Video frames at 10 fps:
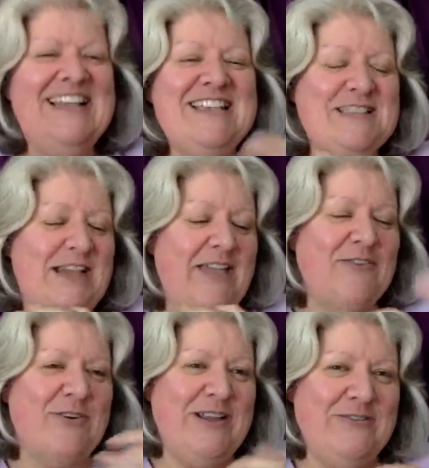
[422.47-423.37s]
So I
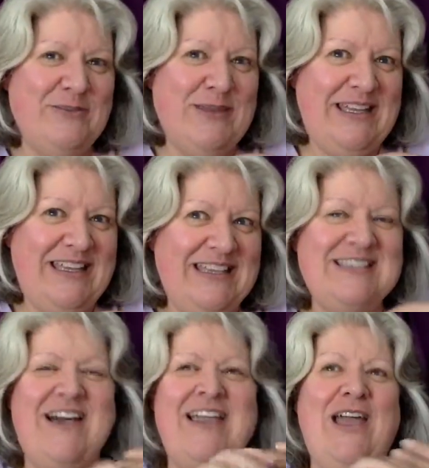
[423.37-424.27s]
have green for meetings.
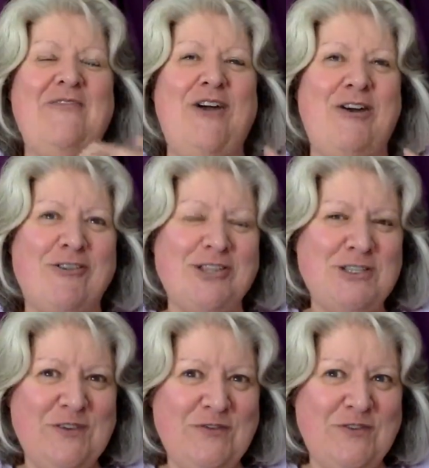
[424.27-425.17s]
I have
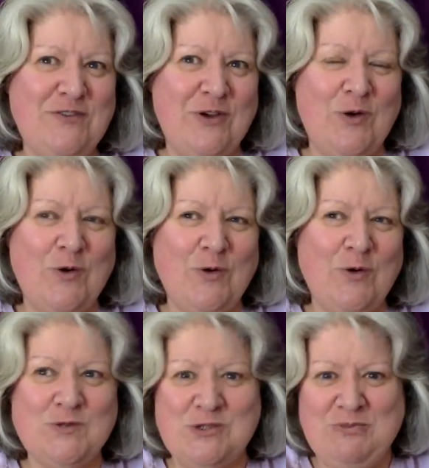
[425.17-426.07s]
orange for phone calls
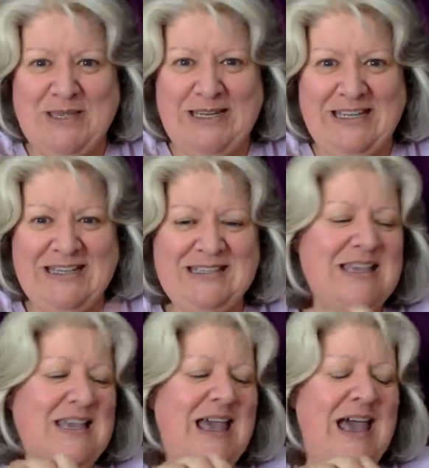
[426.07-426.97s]
or Zoom meetings.
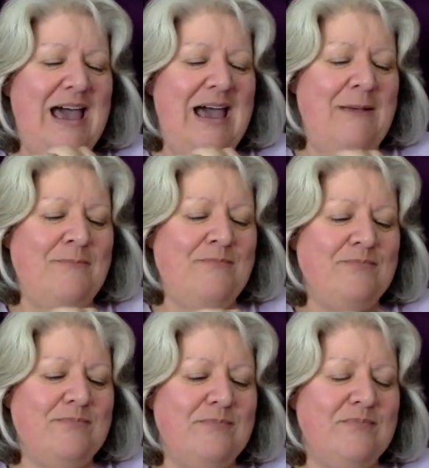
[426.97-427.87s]

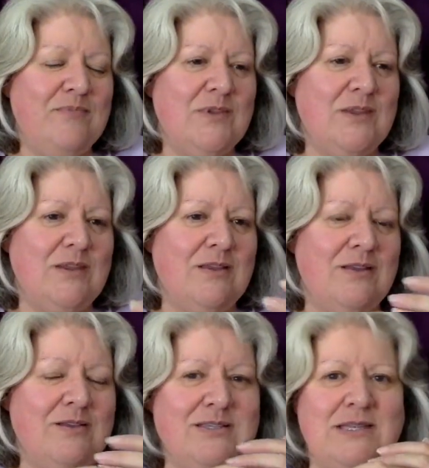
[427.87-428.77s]

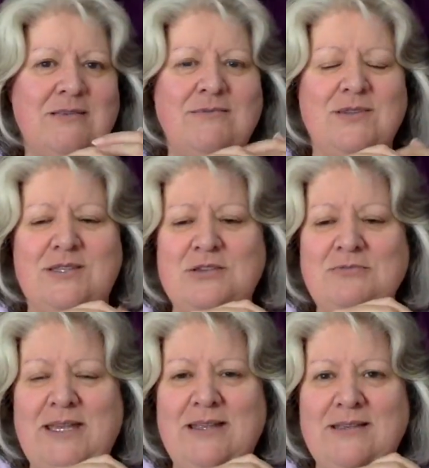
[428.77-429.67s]
Because the Zoom
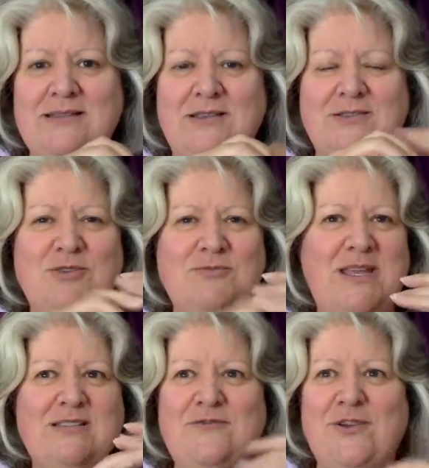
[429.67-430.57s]

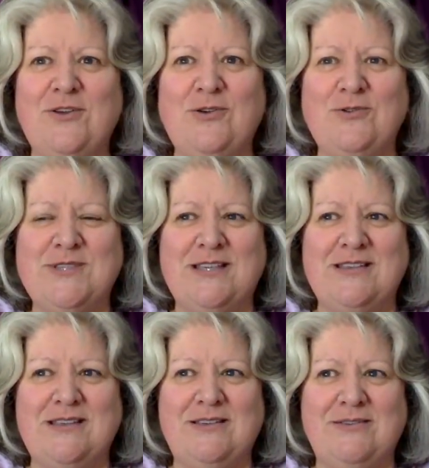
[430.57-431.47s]
meetings and phone calls,
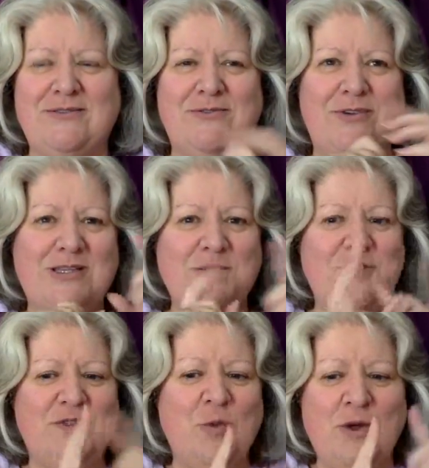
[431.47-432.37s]
especially
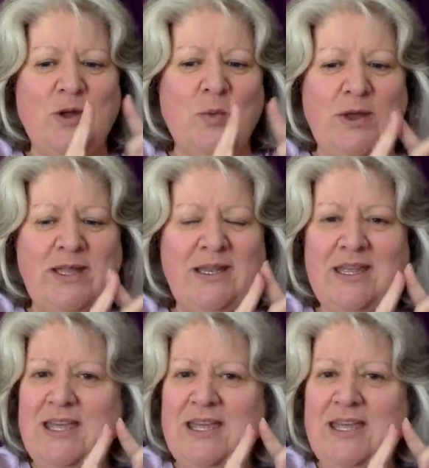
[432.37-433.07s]
if they're one-on-one,